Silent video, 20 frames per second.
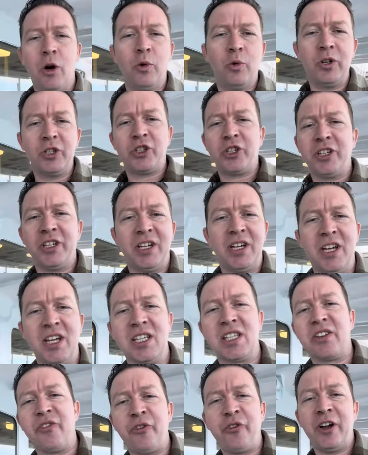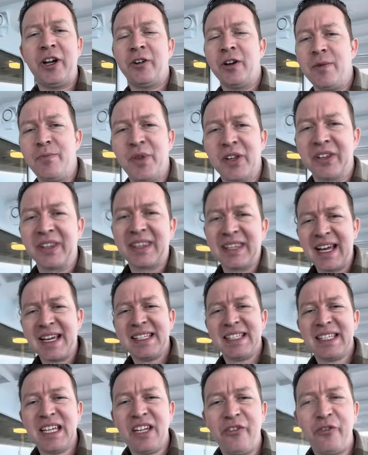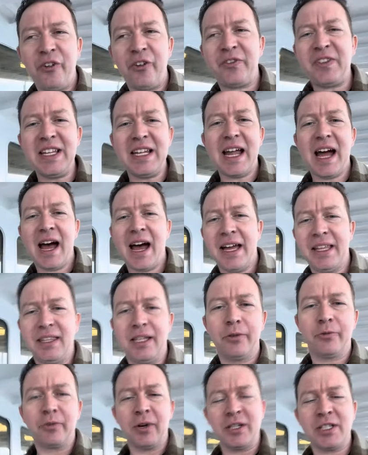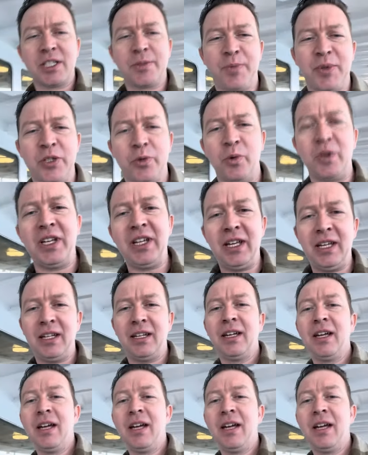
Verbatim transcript: which is a ferry built in 1959 that runs between